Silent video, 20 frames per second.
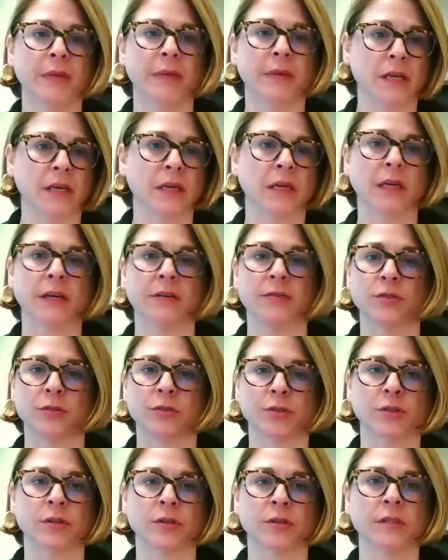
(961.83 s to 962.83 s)
make gifts.
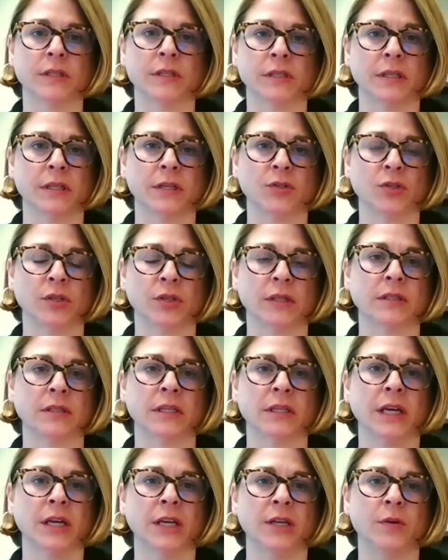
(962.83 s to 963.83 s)
There's certain
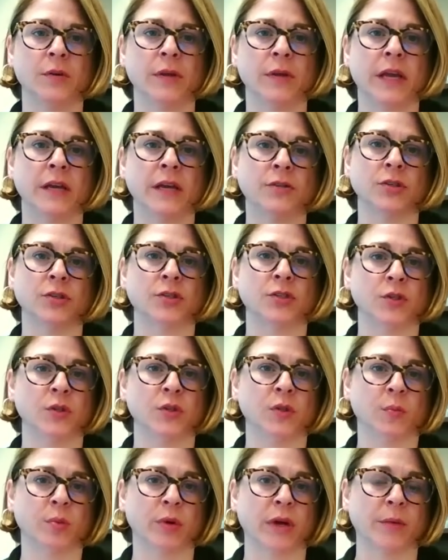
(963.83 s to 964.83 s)
decisions you can't just
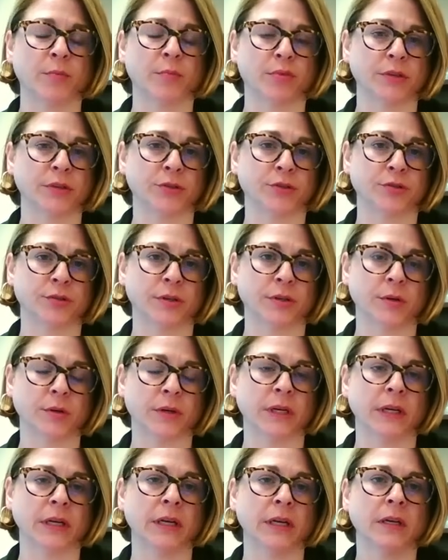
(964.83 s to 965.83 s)
do the broad
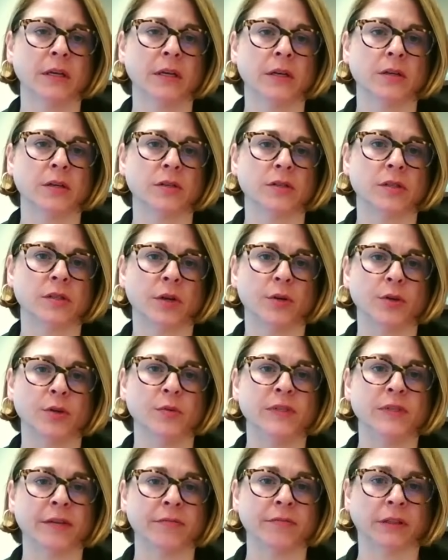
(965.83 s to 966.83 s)
brushstroke. So
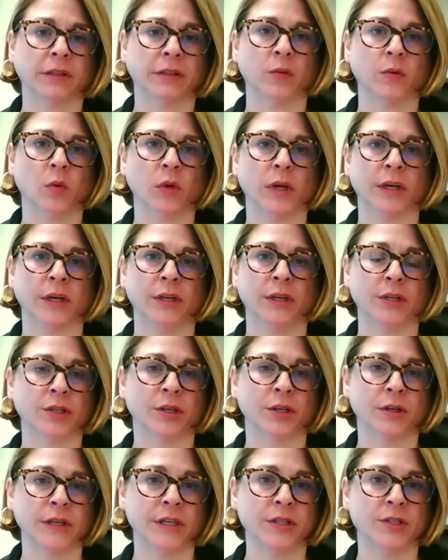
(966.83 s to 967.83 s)
you definitely want an
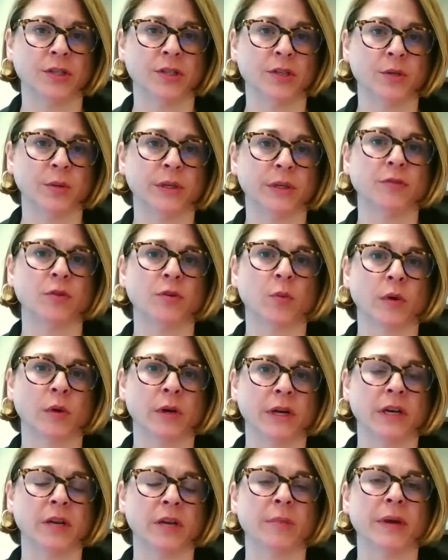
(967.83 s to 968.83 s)
attorney to do it if you're
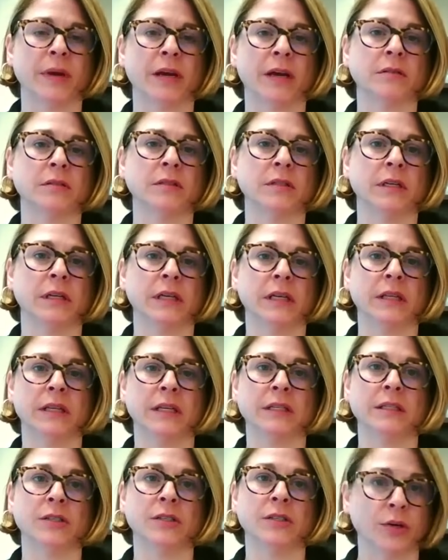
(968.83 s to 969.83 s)
worried about
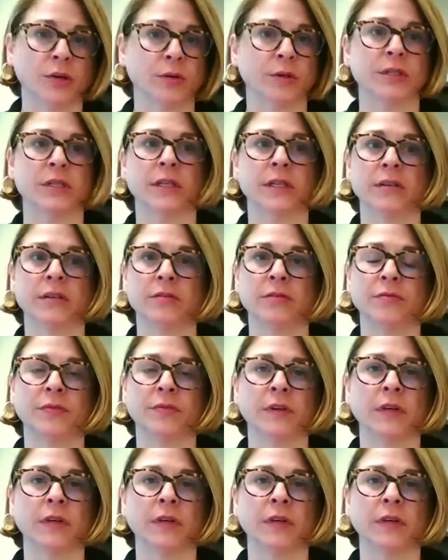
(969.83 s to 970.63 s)
anything degenerative,